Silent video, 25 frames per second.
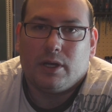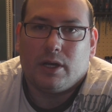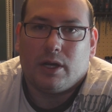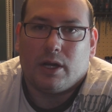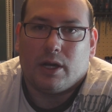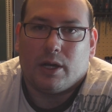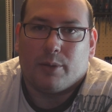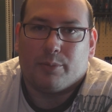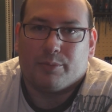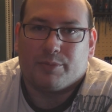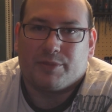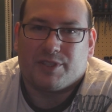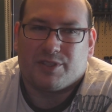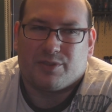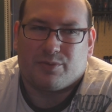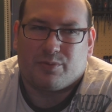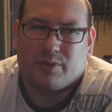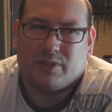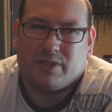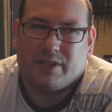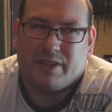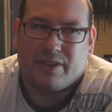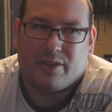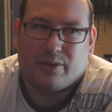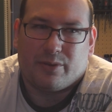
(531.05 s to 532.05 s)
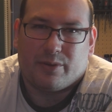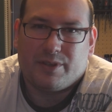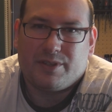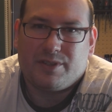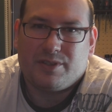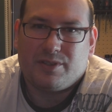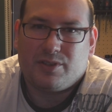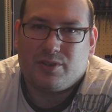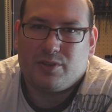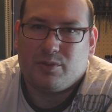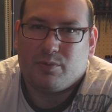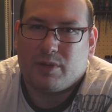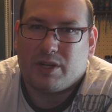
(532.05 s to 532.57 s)
Because really there
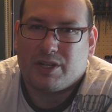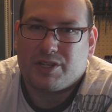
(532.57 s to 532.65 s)
isn't too